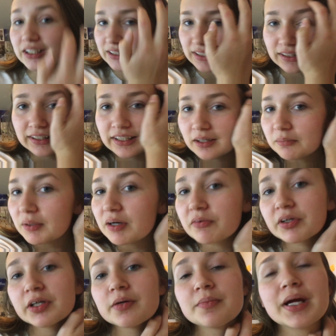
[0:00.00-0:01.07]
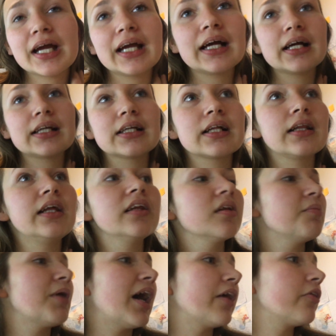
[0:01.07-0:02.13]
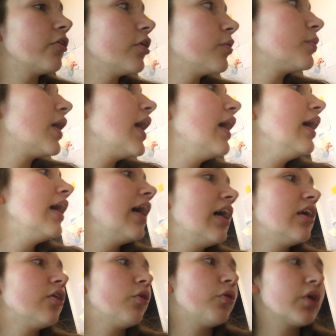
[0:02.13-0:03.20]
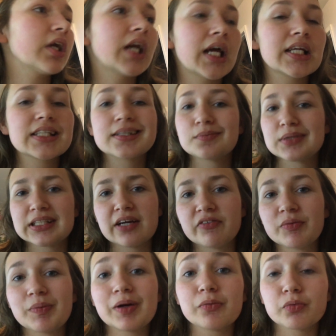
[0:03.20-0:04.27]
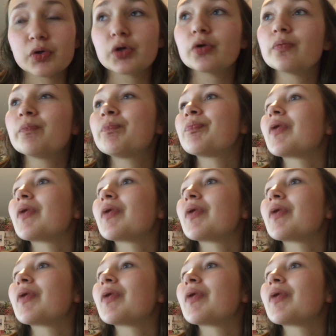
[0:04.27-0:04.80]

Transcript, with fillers: to clean up my room and clean the bathroom and organize some stuff in my room